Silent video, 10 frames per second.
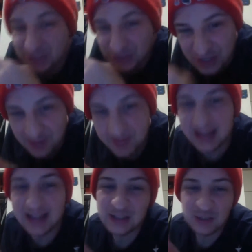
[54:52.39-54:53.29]
Jimmy,
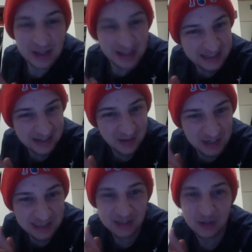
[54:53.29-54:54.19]
it's not that
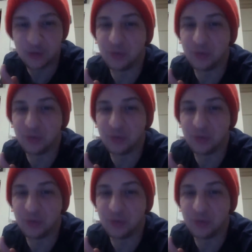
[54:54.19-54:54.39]
serious, dude.